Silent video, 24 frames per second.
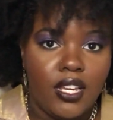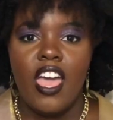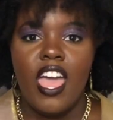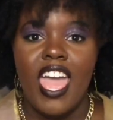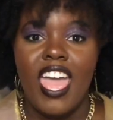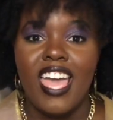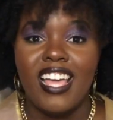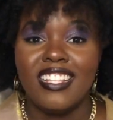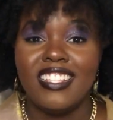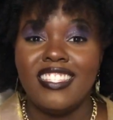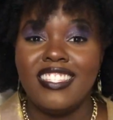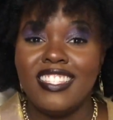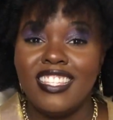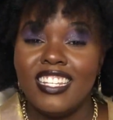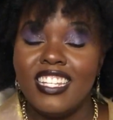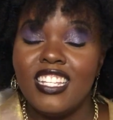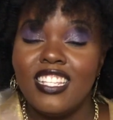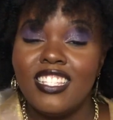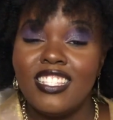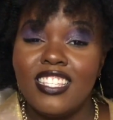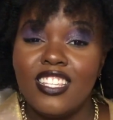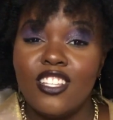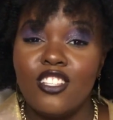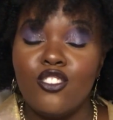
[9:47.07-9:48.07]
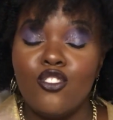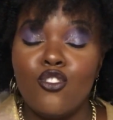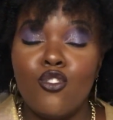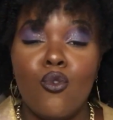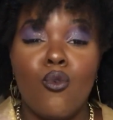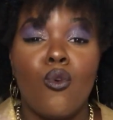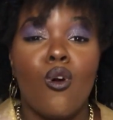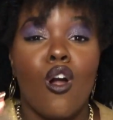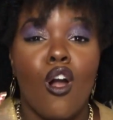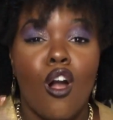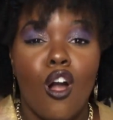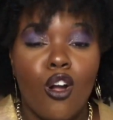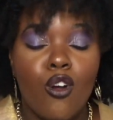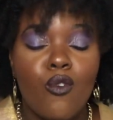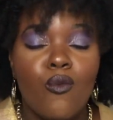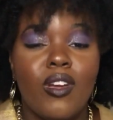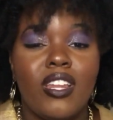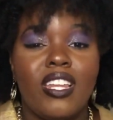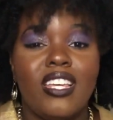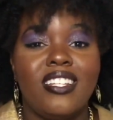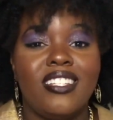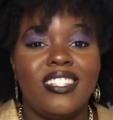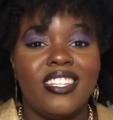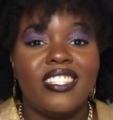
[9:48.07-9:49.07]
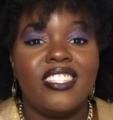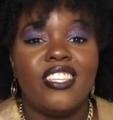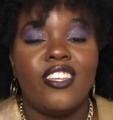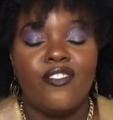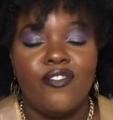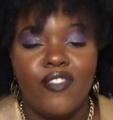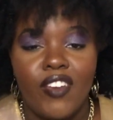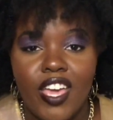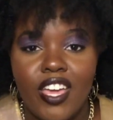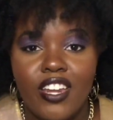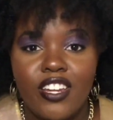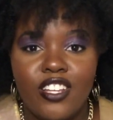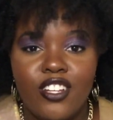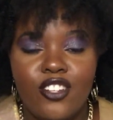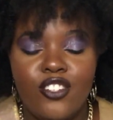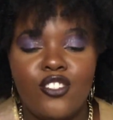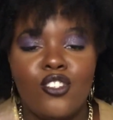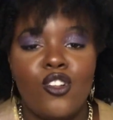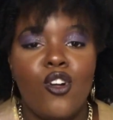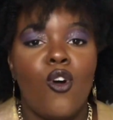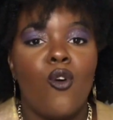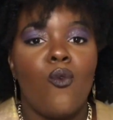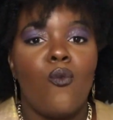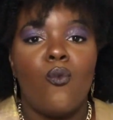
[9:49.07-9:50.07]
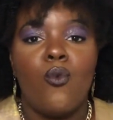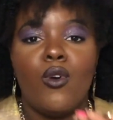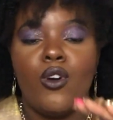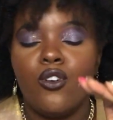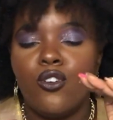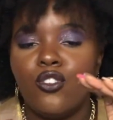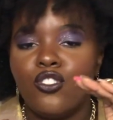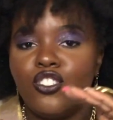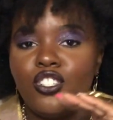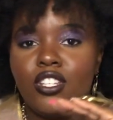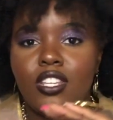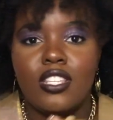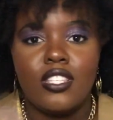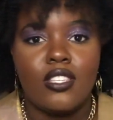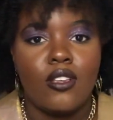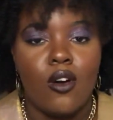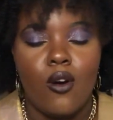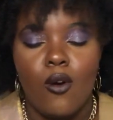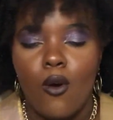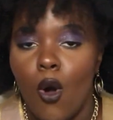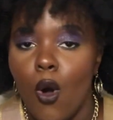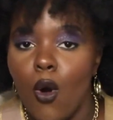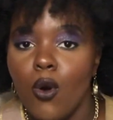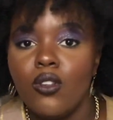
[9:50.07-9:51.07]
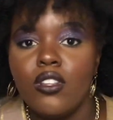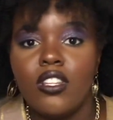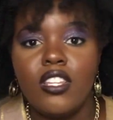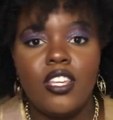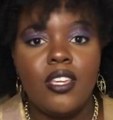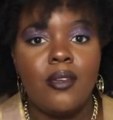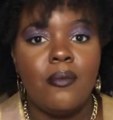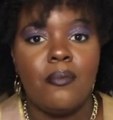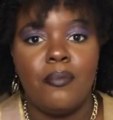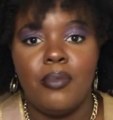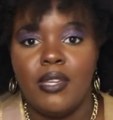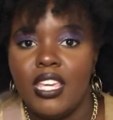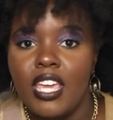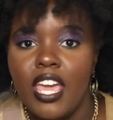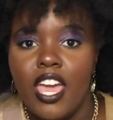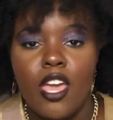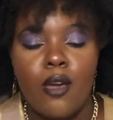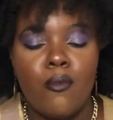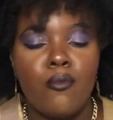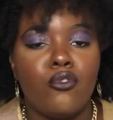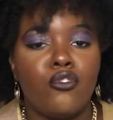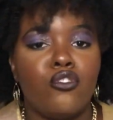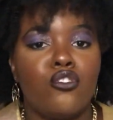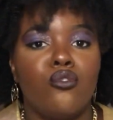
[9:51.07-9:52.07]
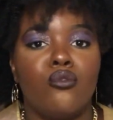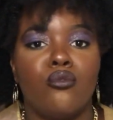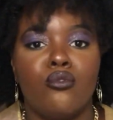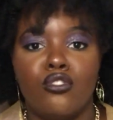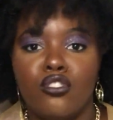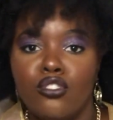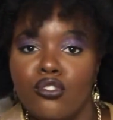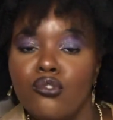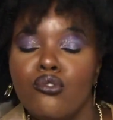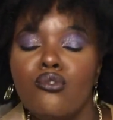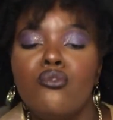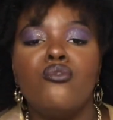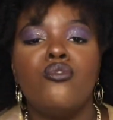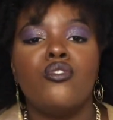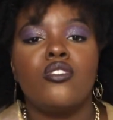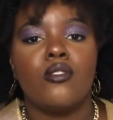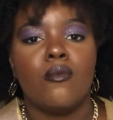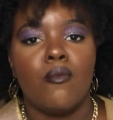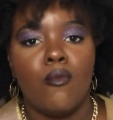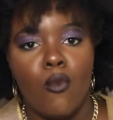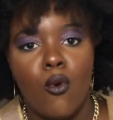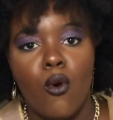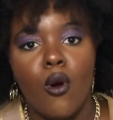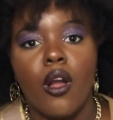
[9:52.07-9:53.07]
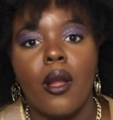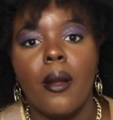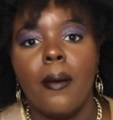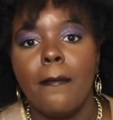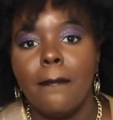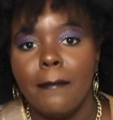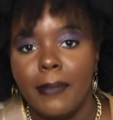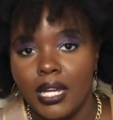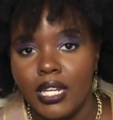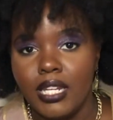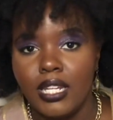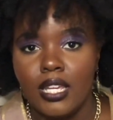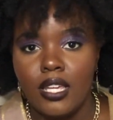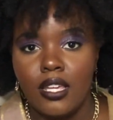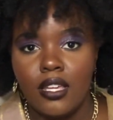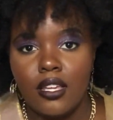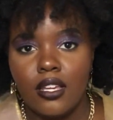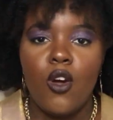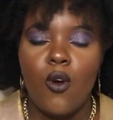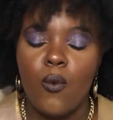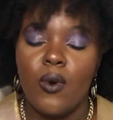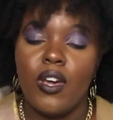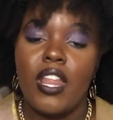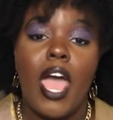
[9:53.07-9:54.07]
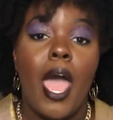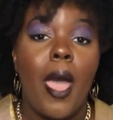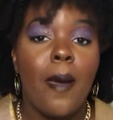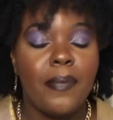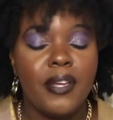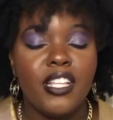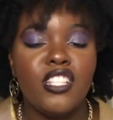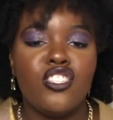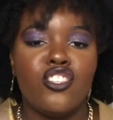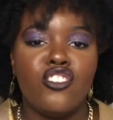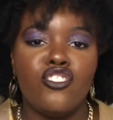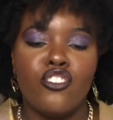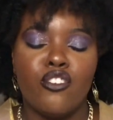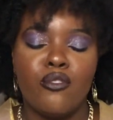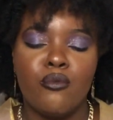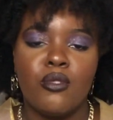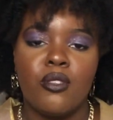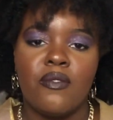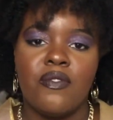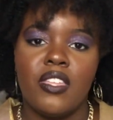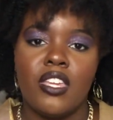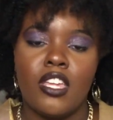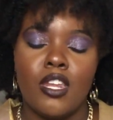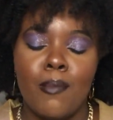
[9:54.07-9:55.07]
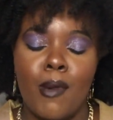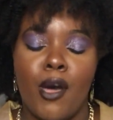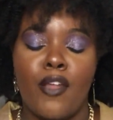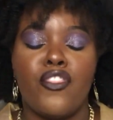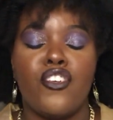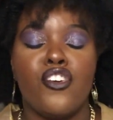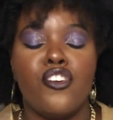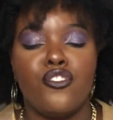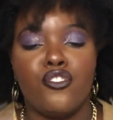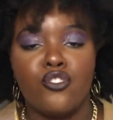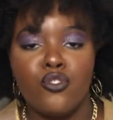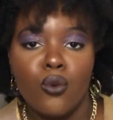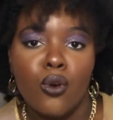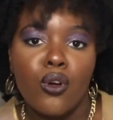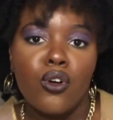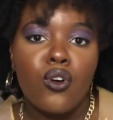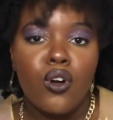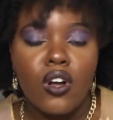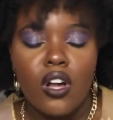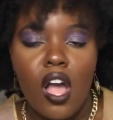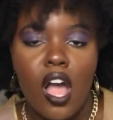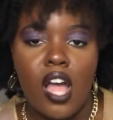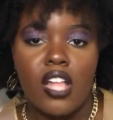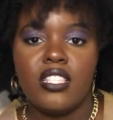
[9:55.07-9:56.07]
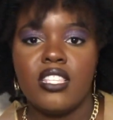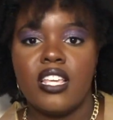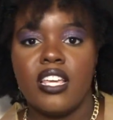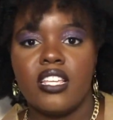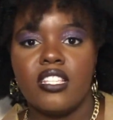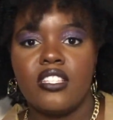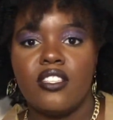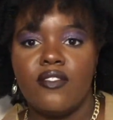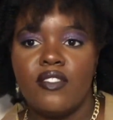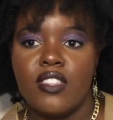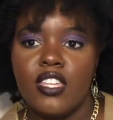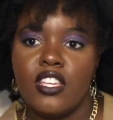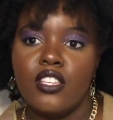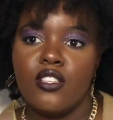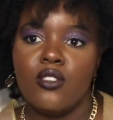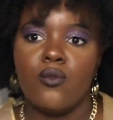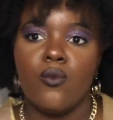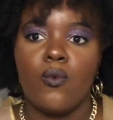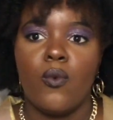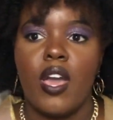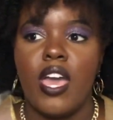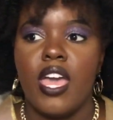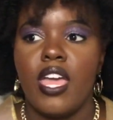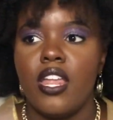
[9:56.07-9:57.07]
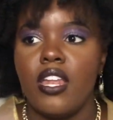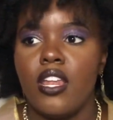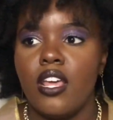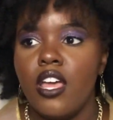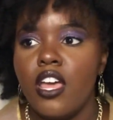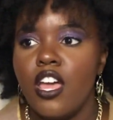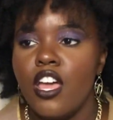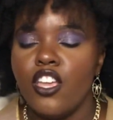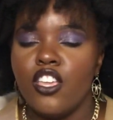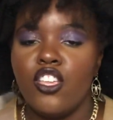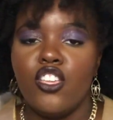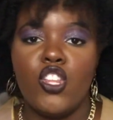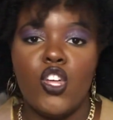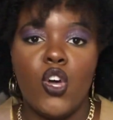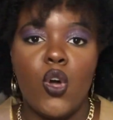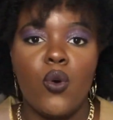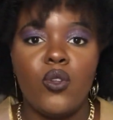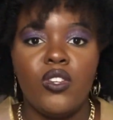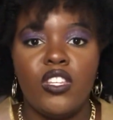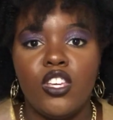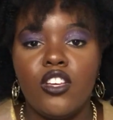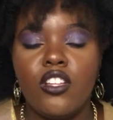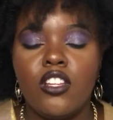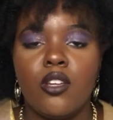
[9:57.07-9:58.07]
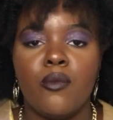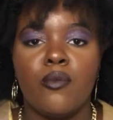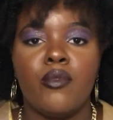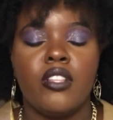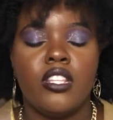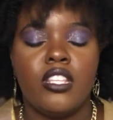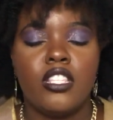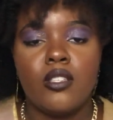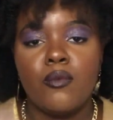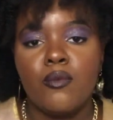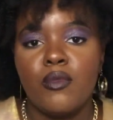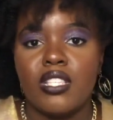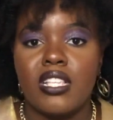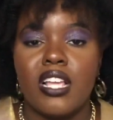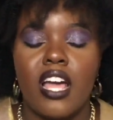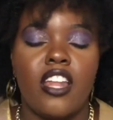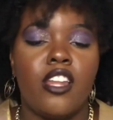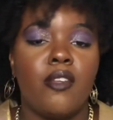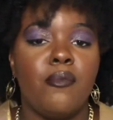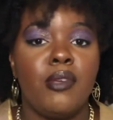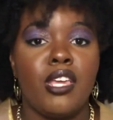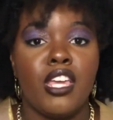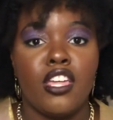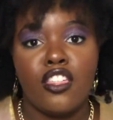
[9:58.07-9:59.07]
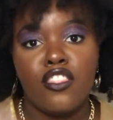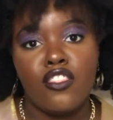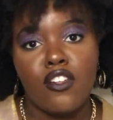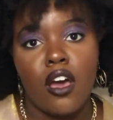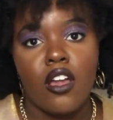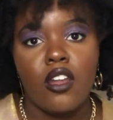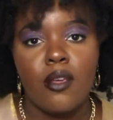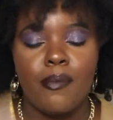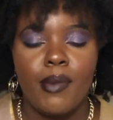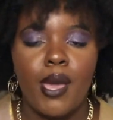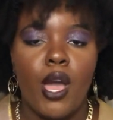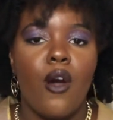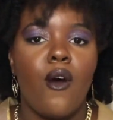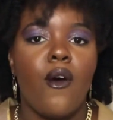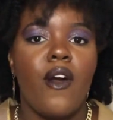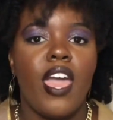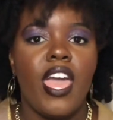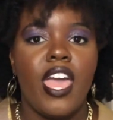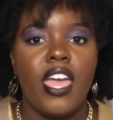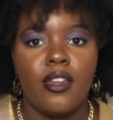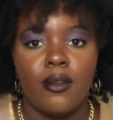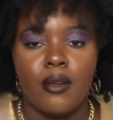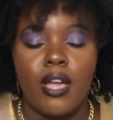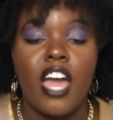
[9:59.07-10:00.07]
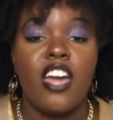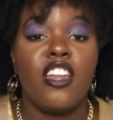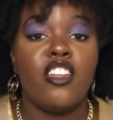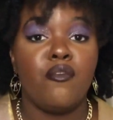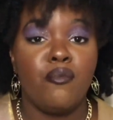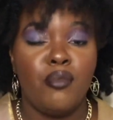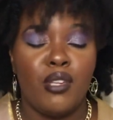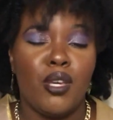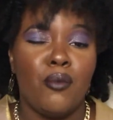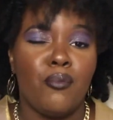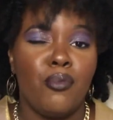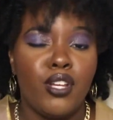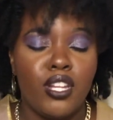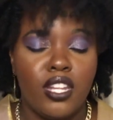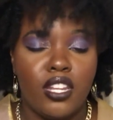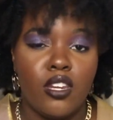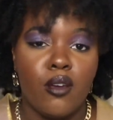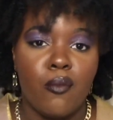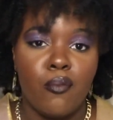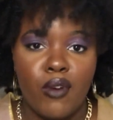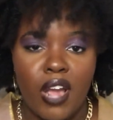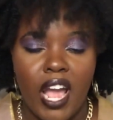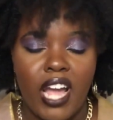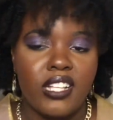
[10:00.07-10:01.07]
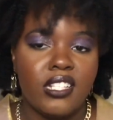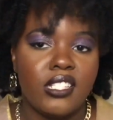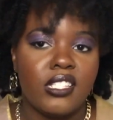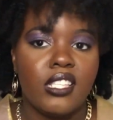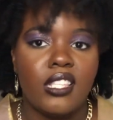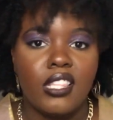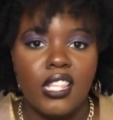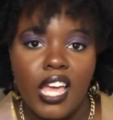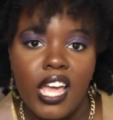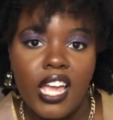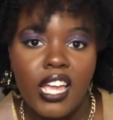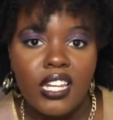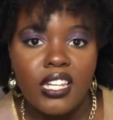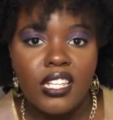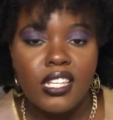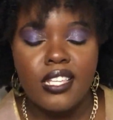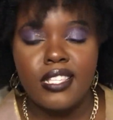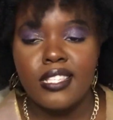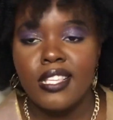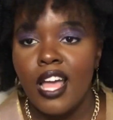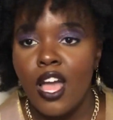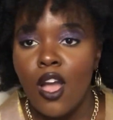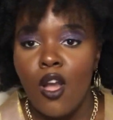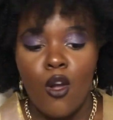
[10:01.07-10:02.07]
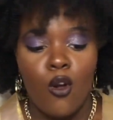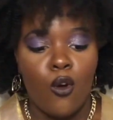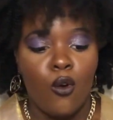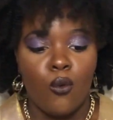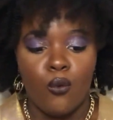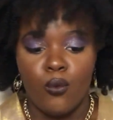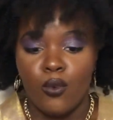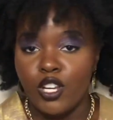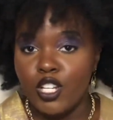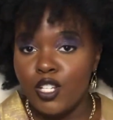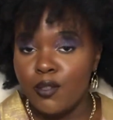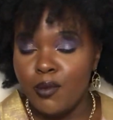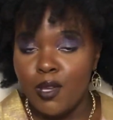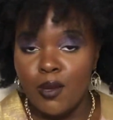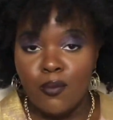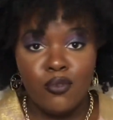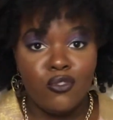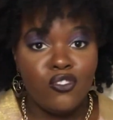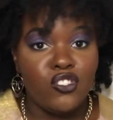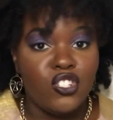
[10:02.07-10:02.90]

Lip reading: And citizens who are already disadvantaged will just only be able to lose more money. What happens in terms of thinking about the historical context of this, when, neoliberalism was kind of being thought about and kind of being put into practice in the 80s, rich people